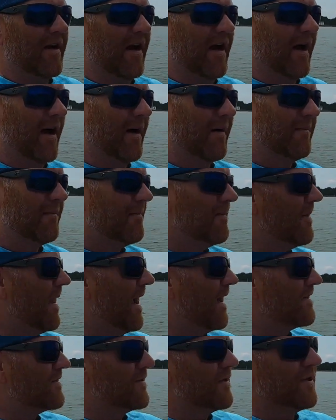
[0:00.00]
Um,
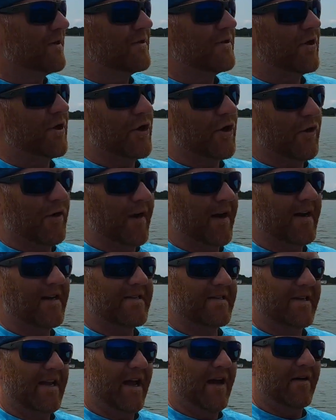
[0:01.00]
I actually took
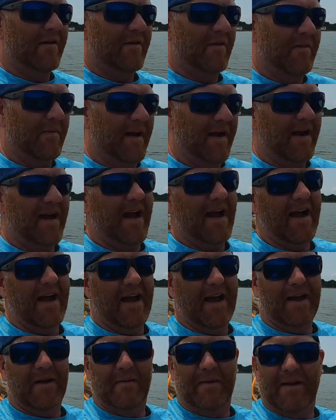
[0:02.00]
Grace out on my
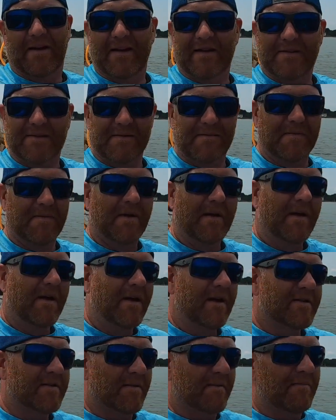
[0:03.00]
kayak and we did some,
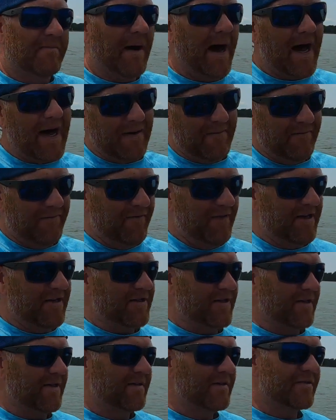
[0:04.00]
some bottom
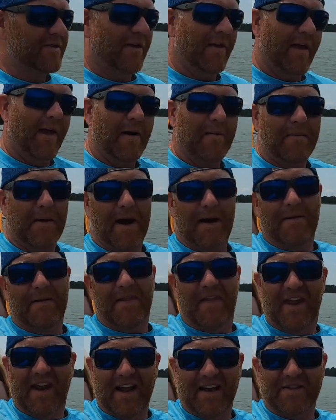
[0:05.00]
fishing. So that'll
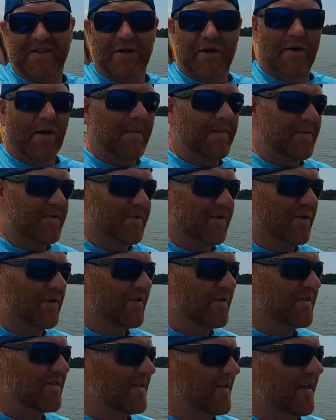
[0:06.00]
probably be the next little
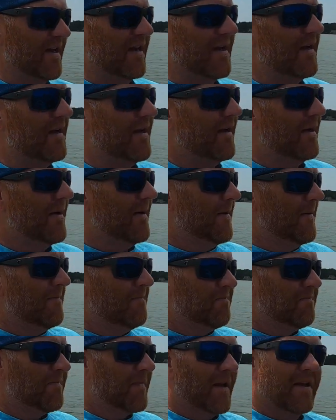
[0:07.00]
episode you see.
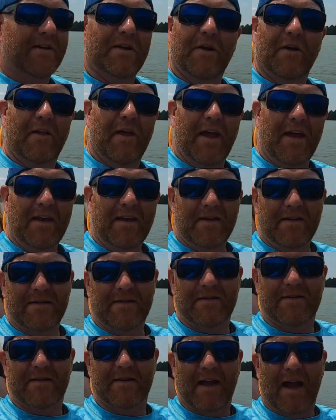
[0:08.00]
Until then,
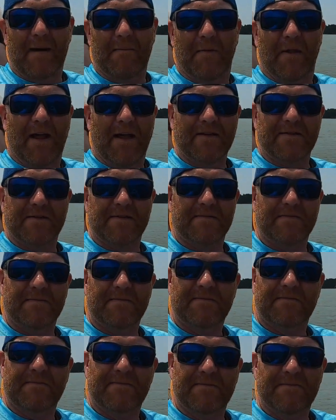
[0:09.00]
God bless and
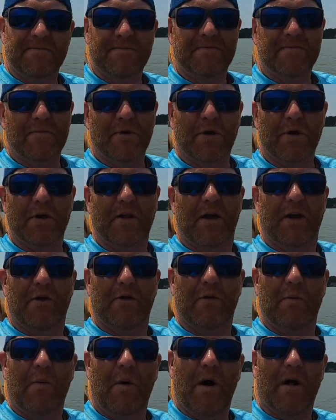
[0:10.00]
good
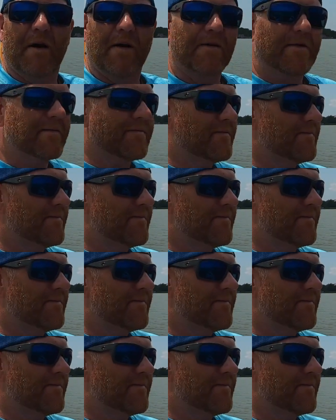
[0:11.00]
luck on the water.